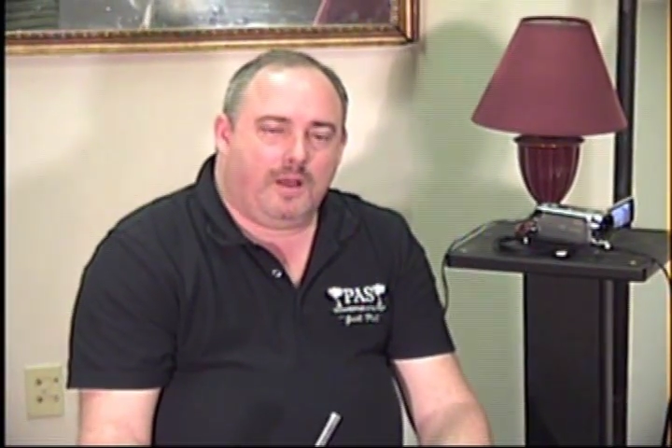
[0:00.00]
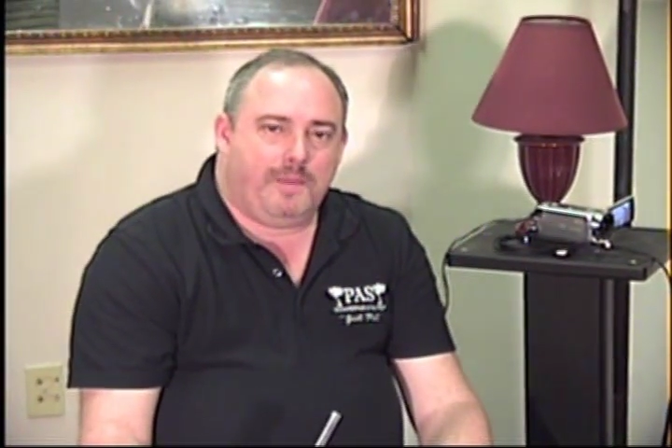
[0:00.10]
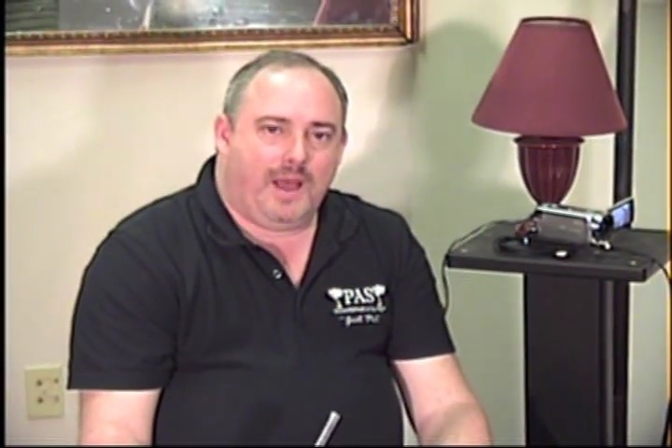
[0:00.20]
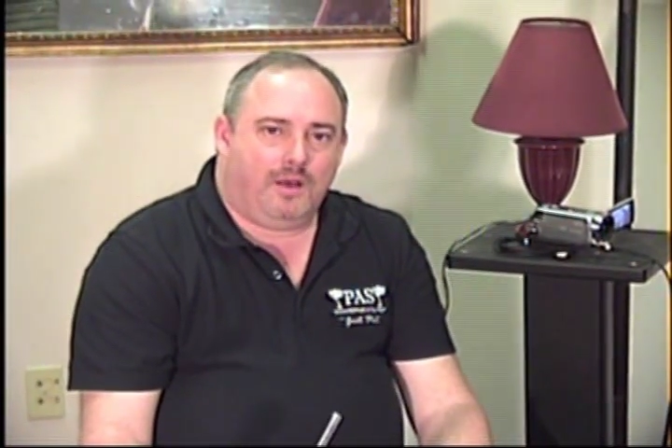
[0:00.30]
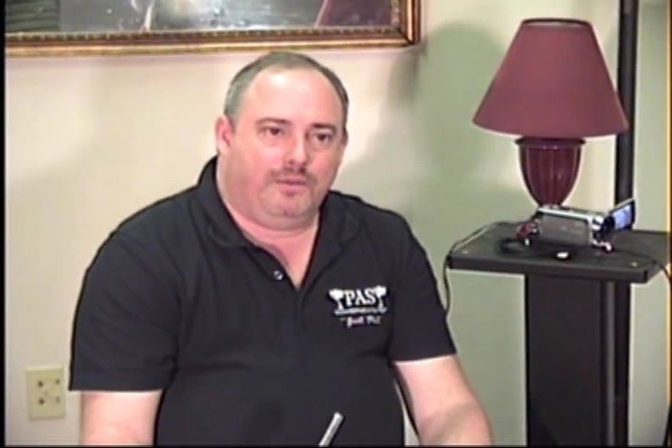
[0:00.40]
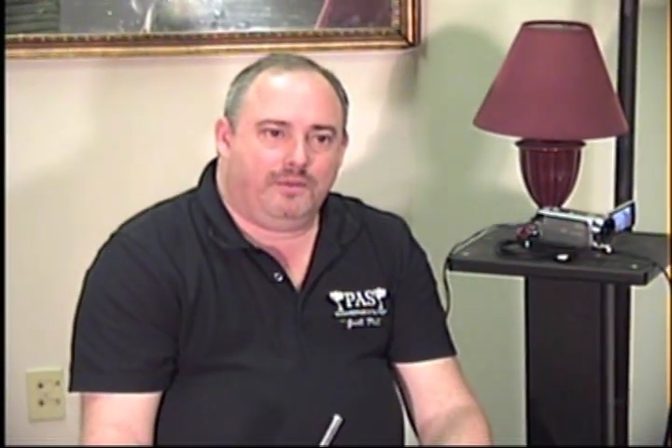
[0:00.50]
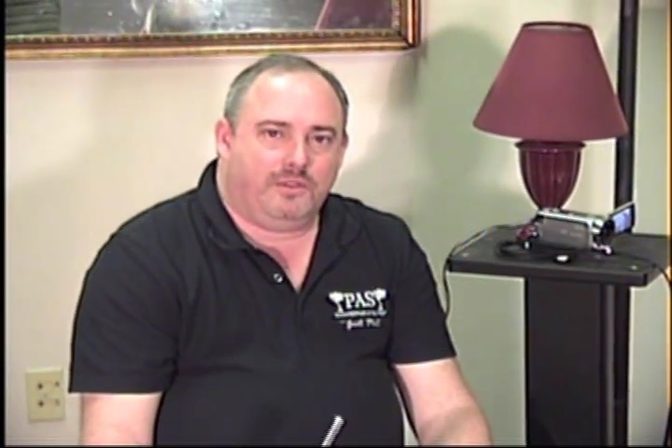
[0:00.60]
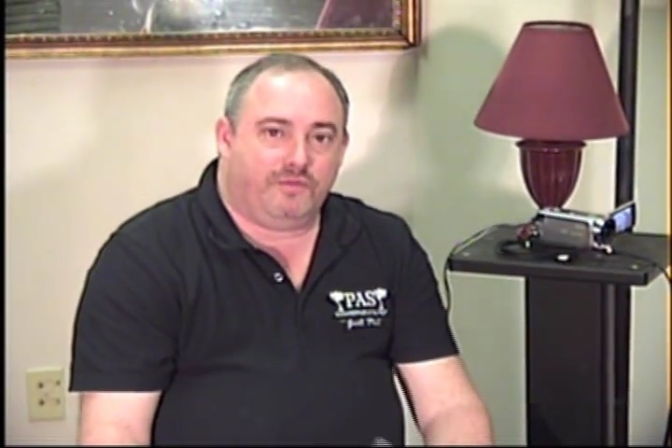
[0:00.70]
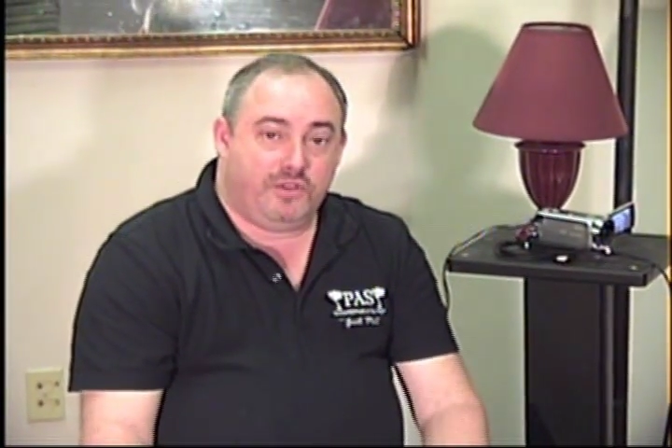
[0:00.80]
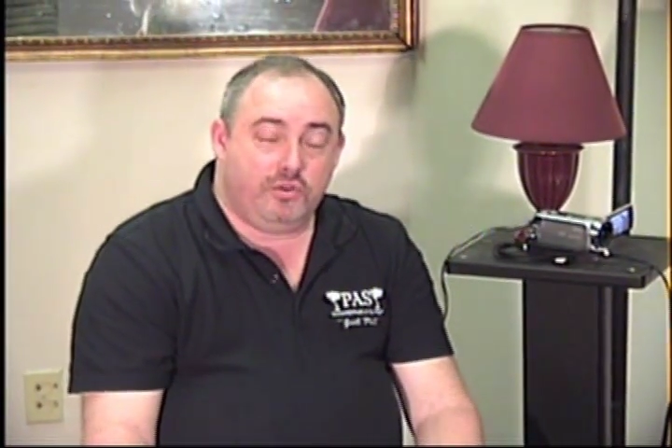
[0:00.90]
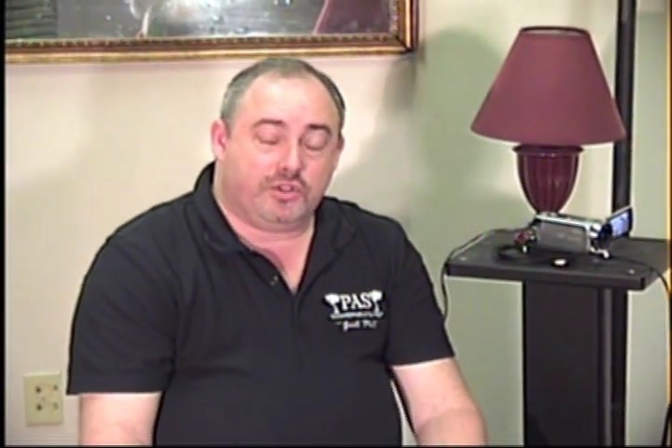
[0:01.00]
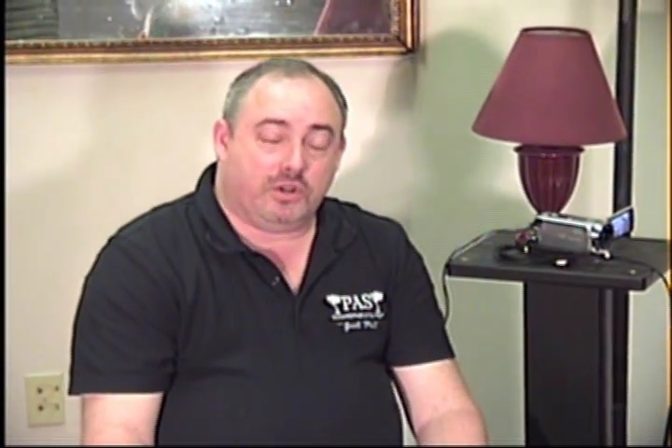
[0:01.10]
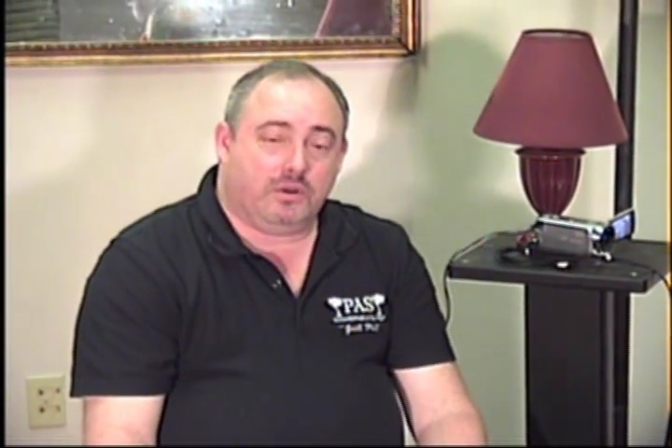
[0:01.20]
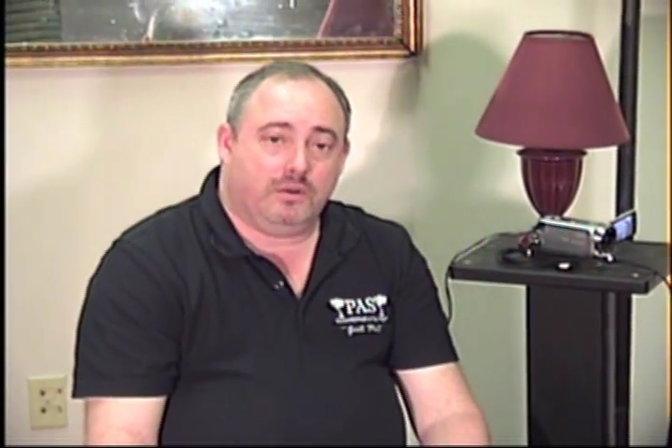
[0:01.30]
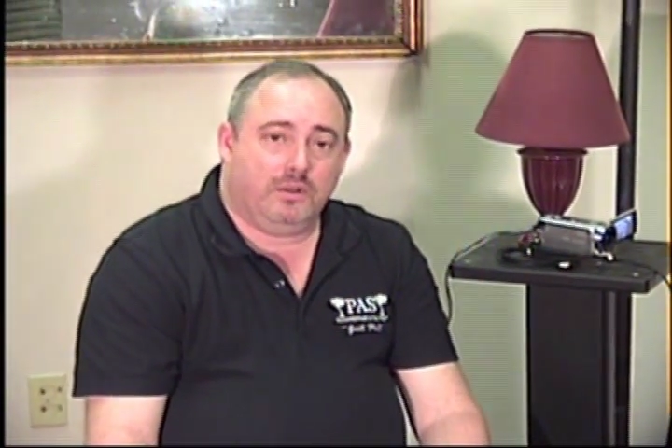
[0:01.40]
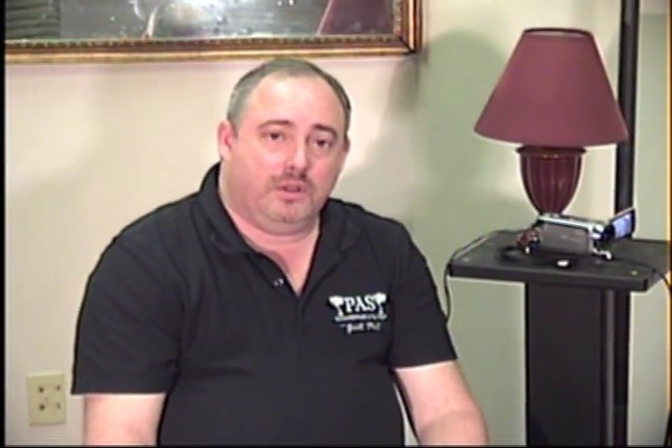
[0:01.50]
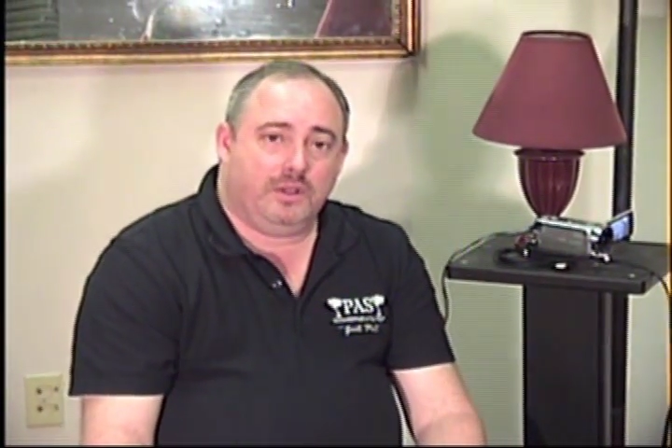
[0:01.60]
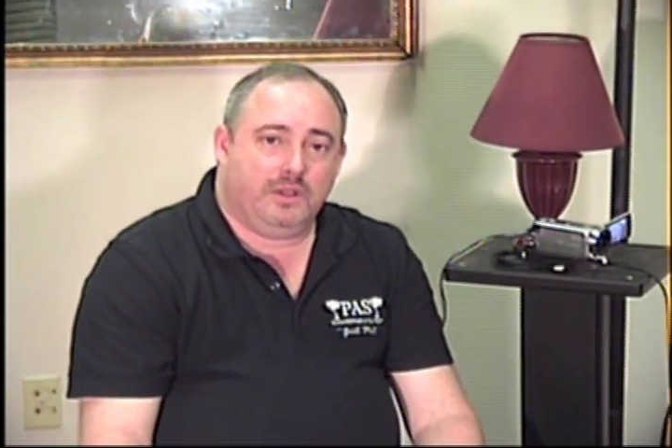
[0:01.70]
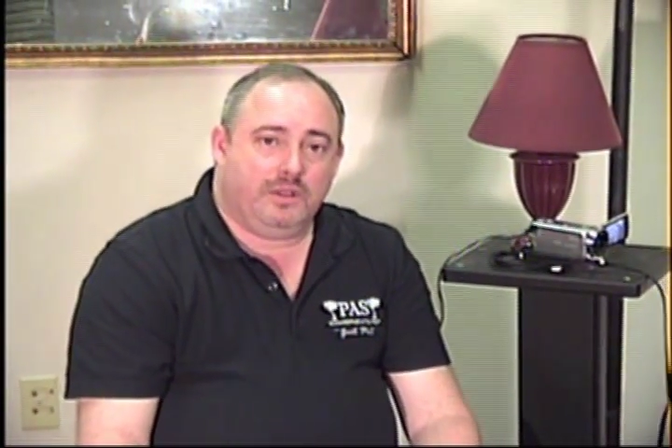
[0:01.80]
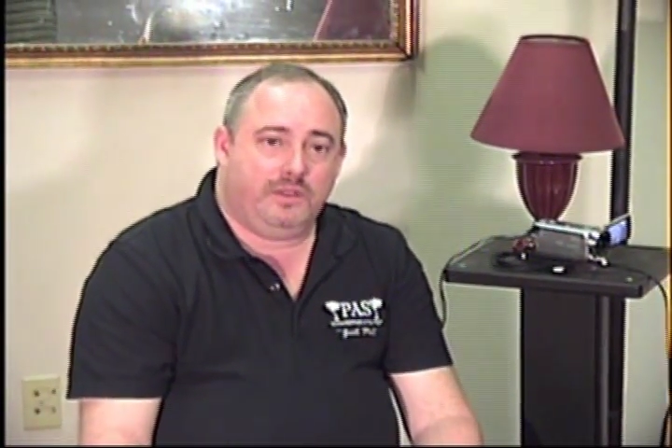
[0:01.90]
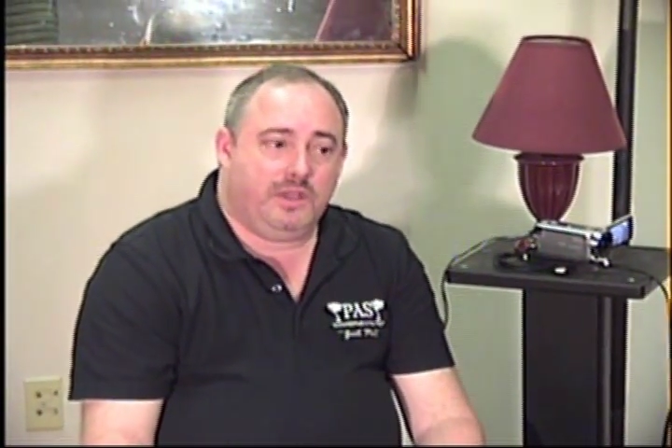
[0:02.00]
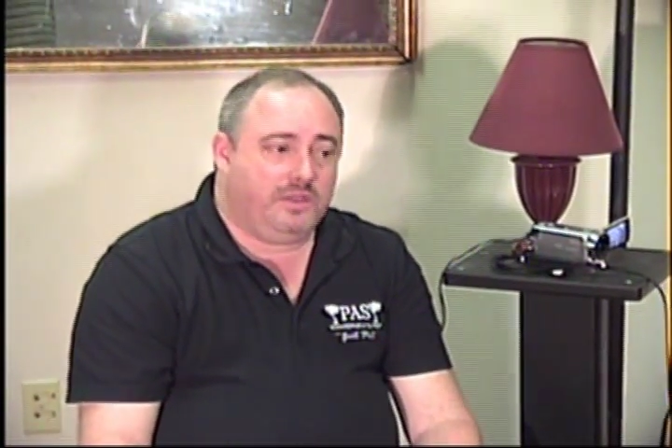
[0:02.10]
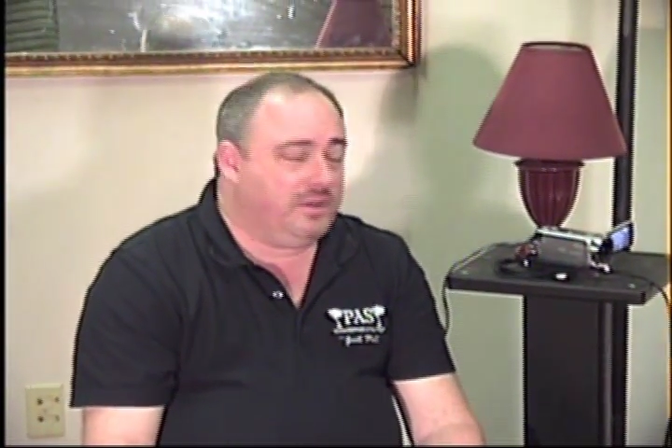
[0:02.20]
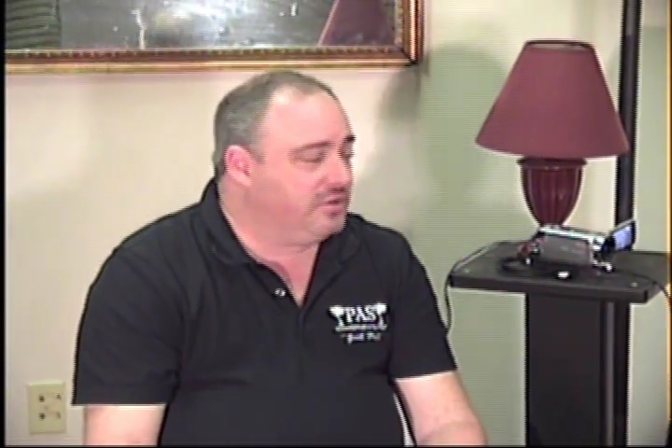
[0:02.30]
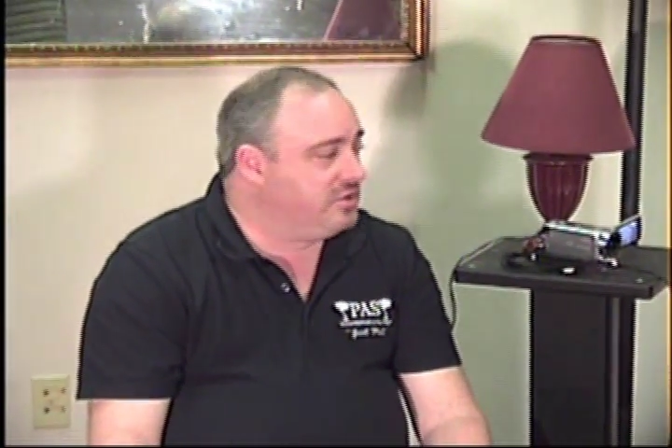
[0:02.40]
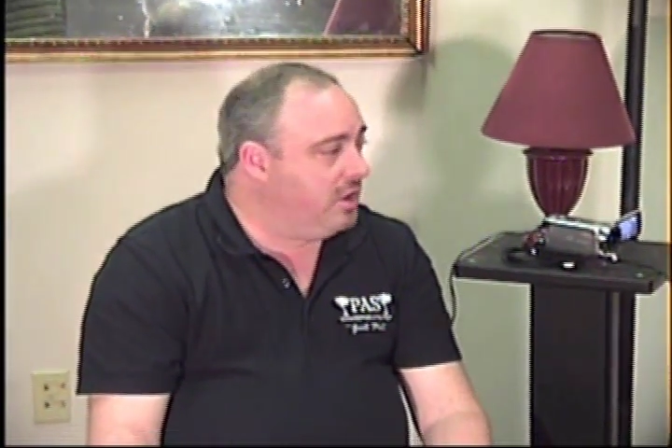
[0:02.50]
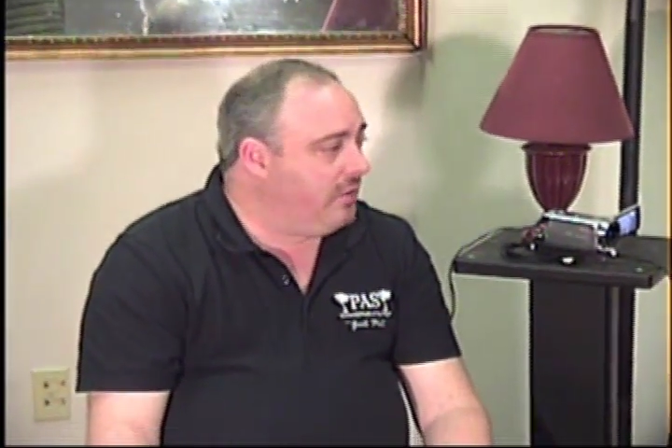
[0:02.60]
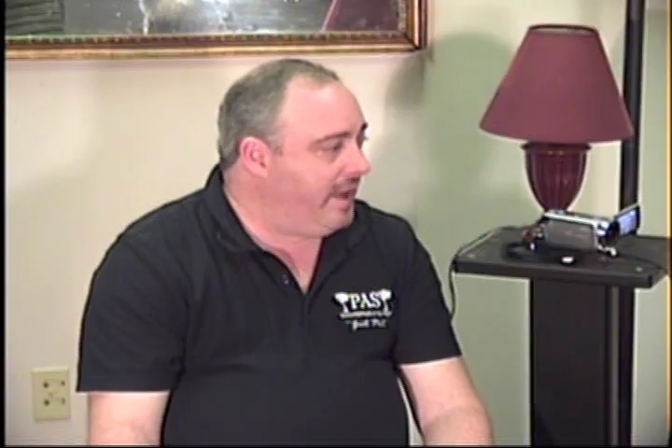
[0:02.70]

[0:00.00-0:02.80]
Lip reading: about the future, then there's